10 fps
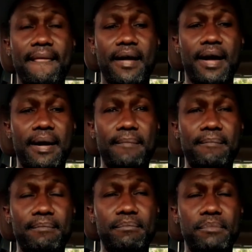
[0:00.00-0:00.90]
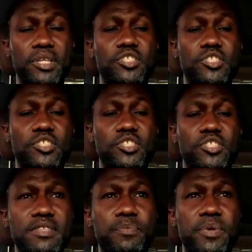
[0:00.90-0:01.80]
Um, but sometimes
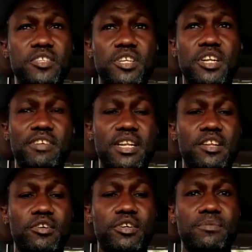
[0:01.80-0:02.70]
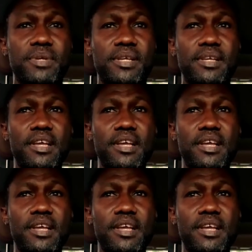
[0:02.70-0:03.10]
players are not really going to be